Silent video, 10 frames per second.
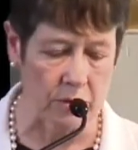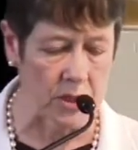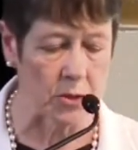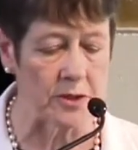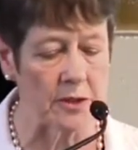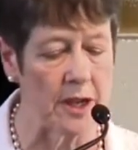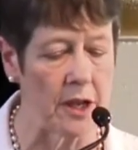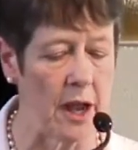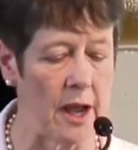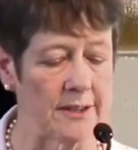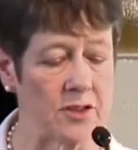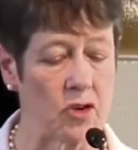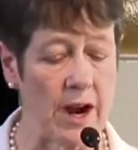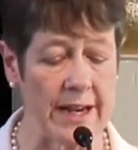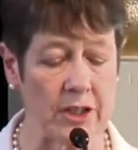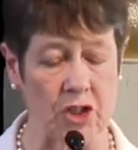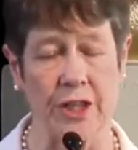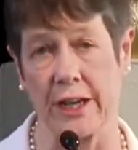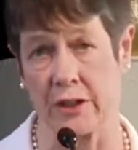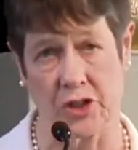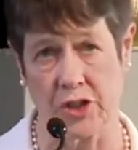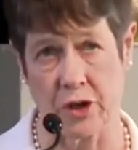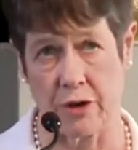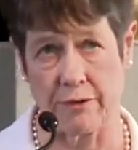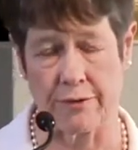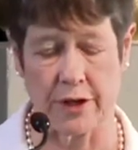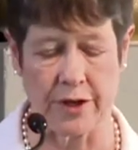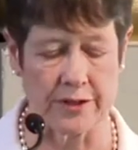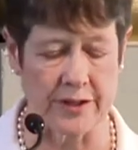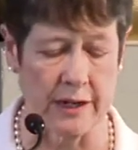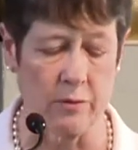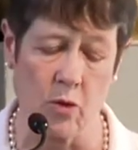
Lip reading: which was a strange thing to do for a New Zealand